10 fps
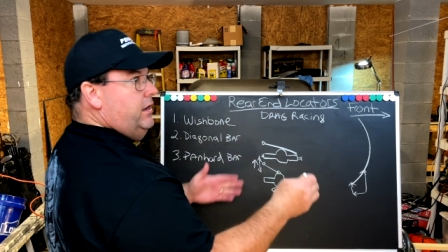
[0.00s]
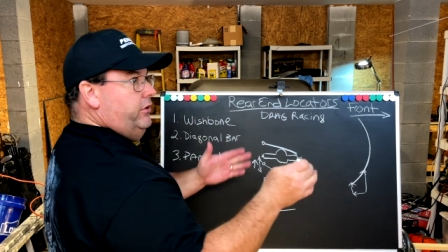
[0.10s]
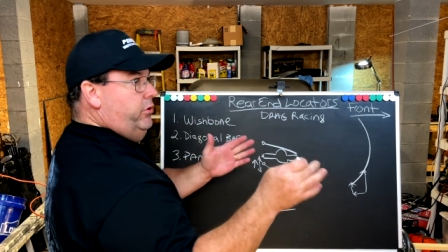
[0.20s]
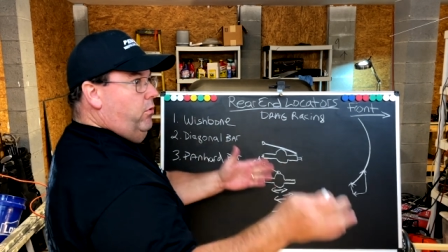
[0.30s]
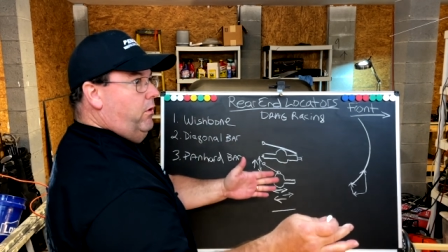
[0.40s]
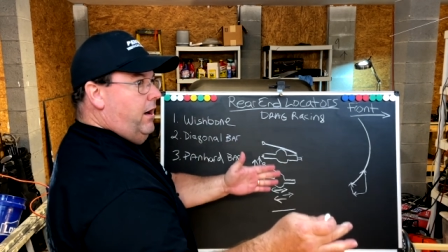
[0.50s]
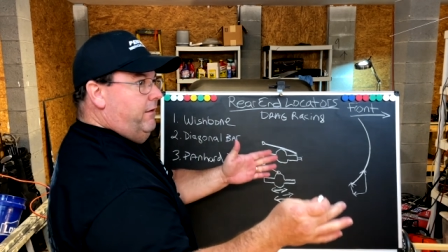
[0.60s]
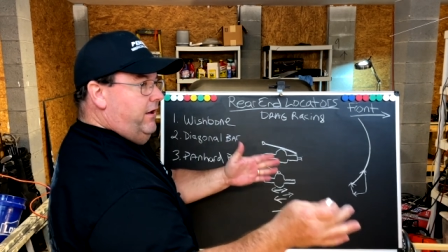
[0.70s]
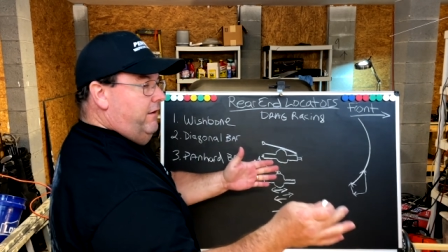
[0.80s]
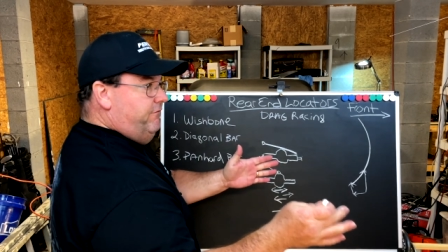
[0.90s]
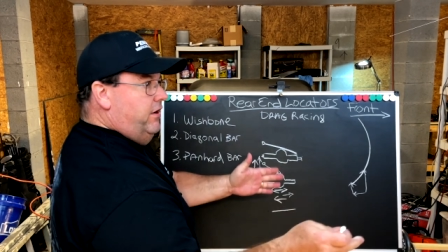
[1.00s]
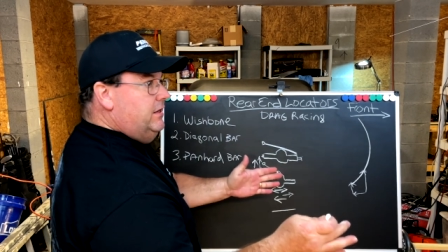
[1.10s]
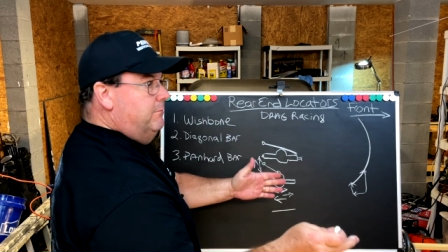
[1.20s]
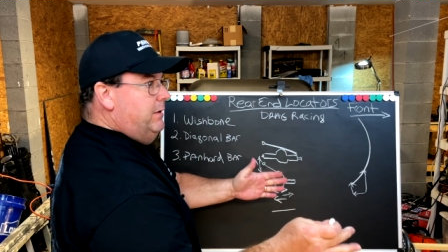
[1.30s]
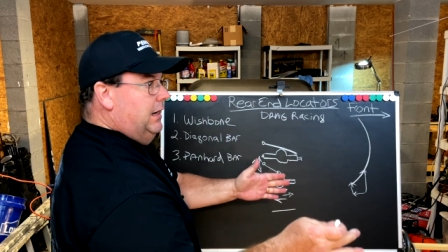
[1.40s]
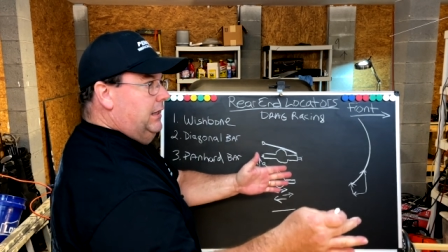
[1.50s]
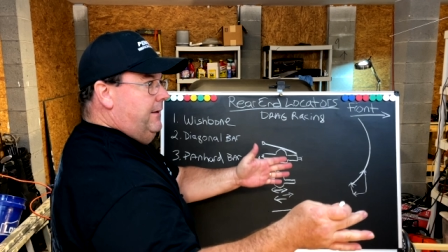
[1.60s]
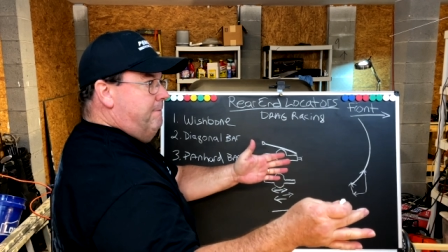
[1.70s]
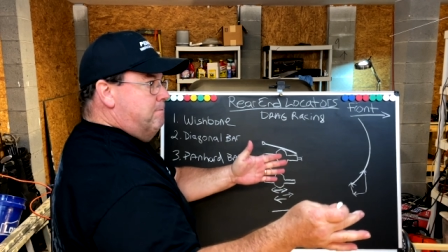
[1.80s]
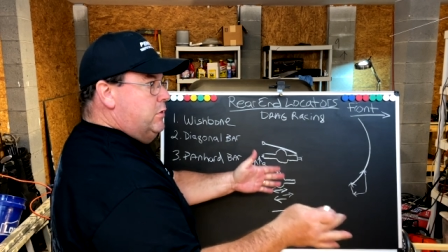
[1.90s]
you are
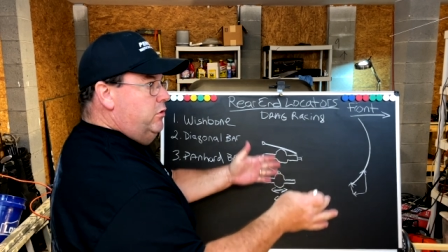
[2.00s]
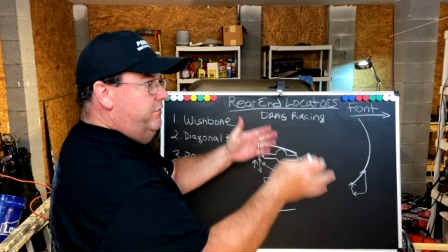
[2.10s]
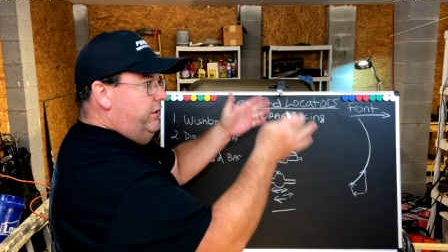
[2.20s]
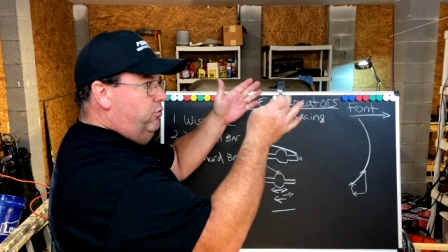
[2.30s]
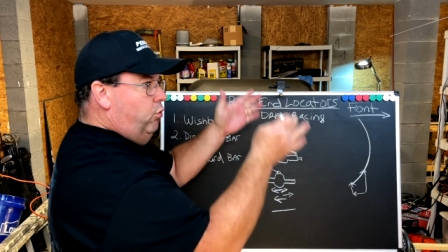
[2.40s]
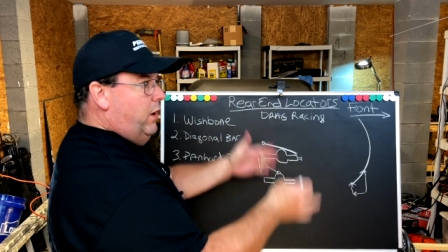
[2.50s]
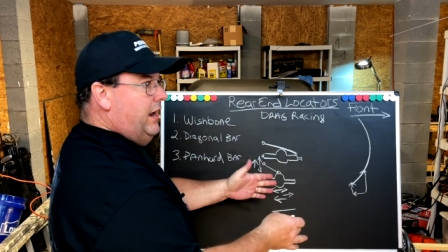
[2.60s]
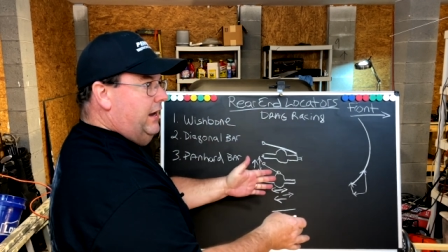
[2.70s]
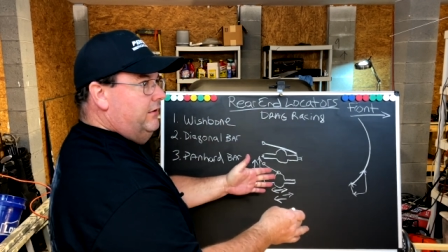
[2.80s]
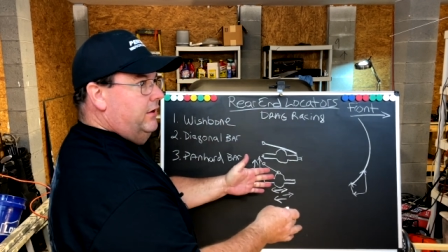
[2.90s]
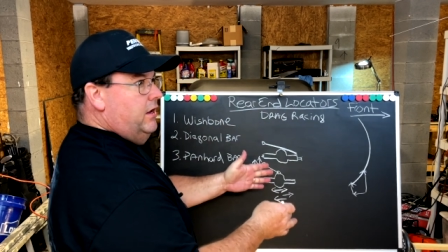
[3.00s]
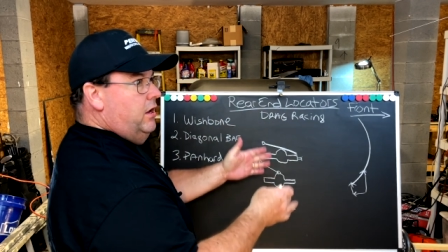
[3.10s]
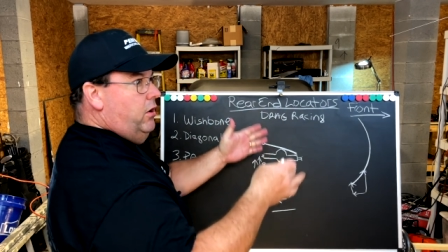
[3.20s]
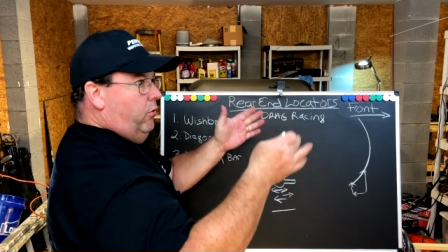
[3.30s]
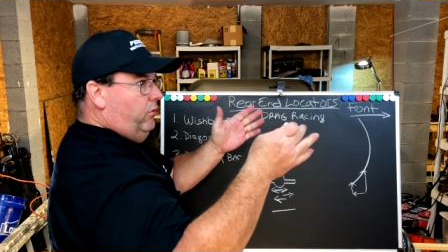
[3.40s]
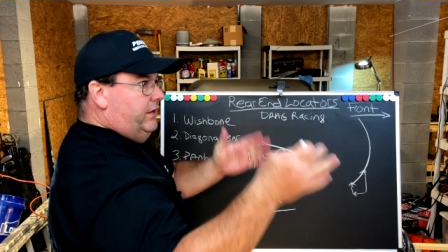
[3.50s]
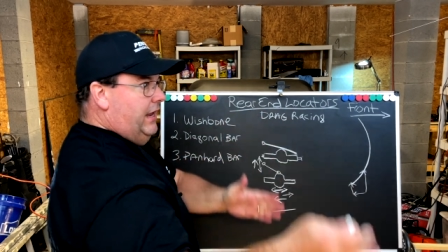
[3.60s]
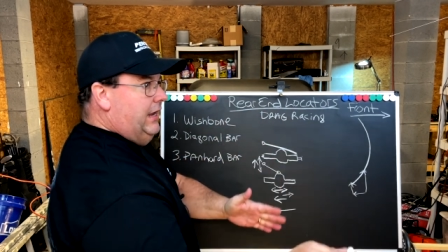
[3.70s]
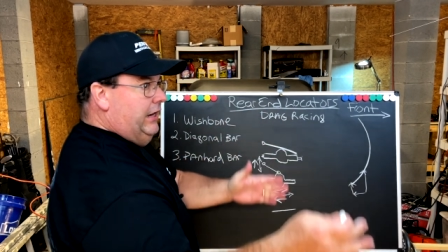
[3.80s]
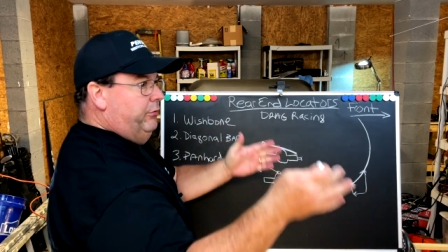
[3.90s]
fundamentally moving weight or
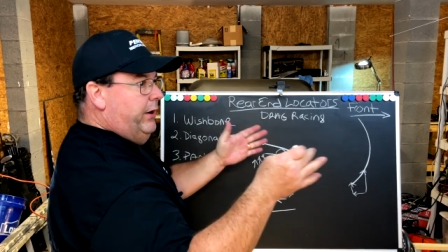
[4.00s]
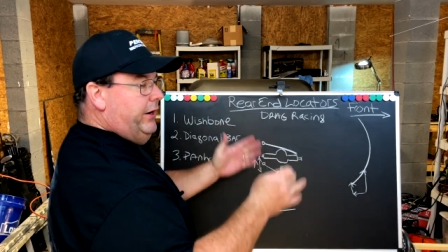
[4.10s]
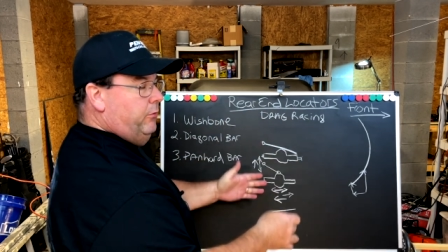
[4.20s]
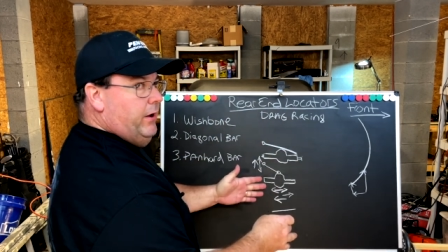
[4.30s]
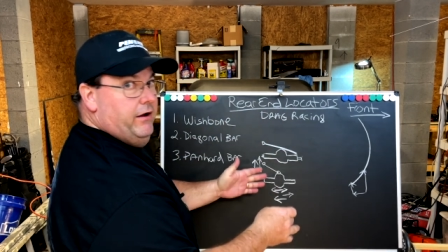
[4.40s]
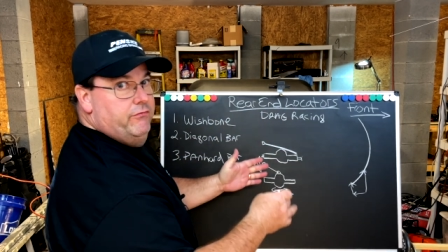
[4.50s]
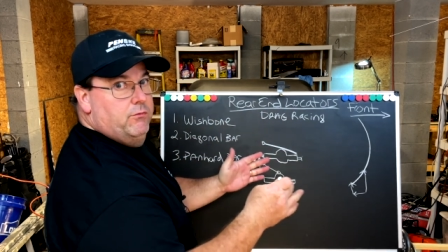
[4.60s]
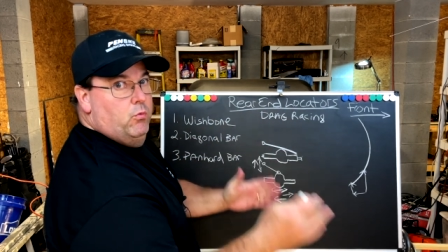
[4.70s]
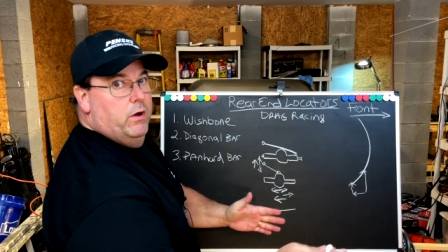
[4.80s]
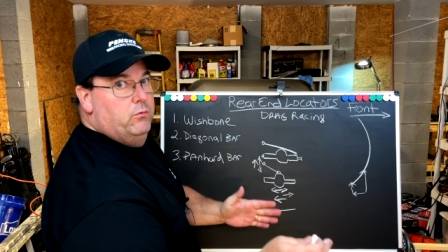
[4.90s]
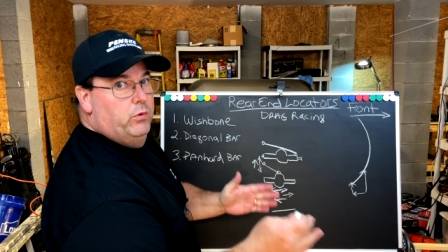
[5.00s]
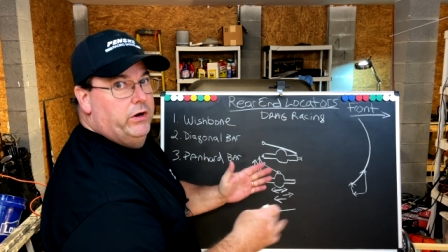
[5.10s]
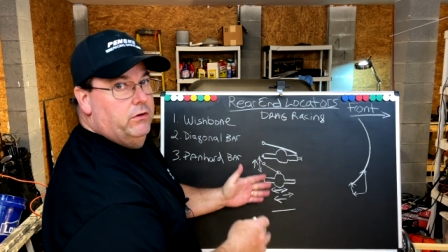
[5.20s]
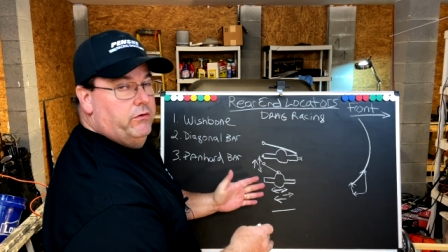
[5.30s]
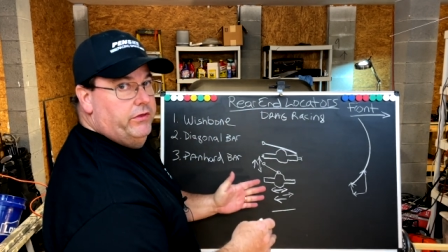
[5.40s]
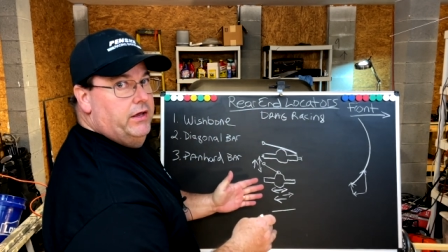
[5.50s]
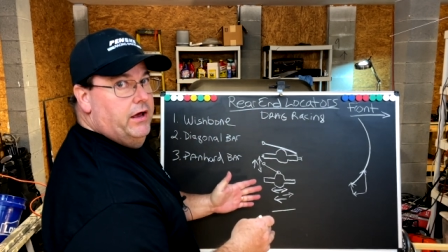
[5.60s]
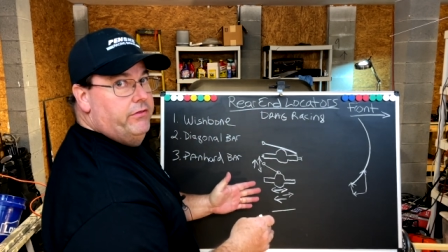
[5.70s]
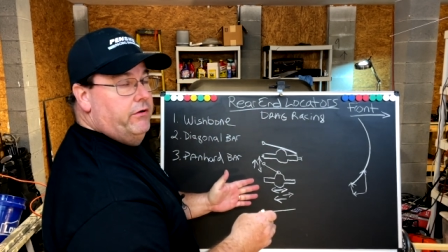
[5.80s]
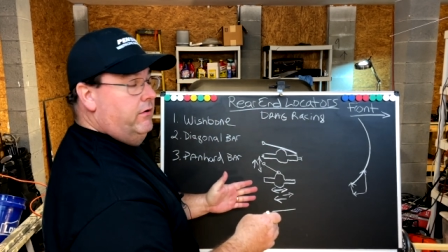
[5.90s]
taking weight away from one wheel or the
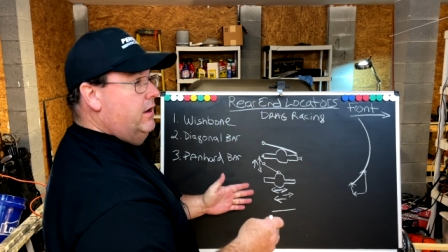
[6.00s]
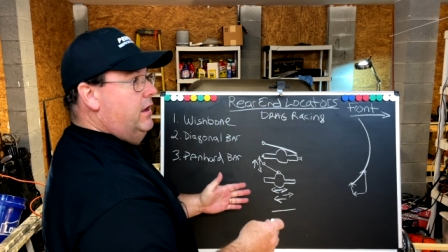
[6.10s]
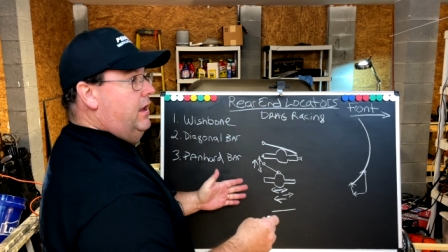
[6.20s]
other.